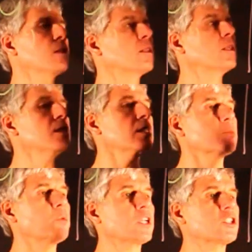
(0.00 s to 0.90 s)
this
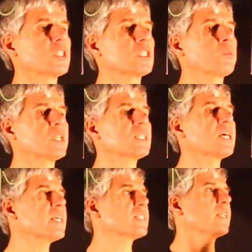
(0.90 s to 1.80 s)
expression is
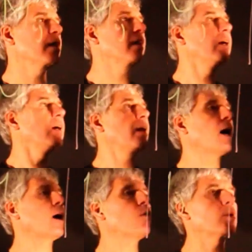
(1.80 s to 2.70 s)
precisely
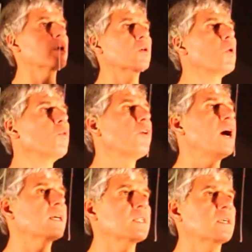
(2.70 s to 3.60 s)
our
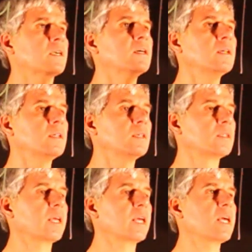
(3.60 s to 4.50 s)
cofactor
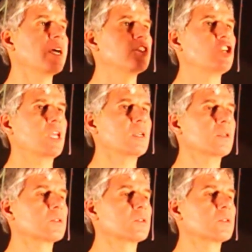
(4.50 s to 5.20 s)
aij.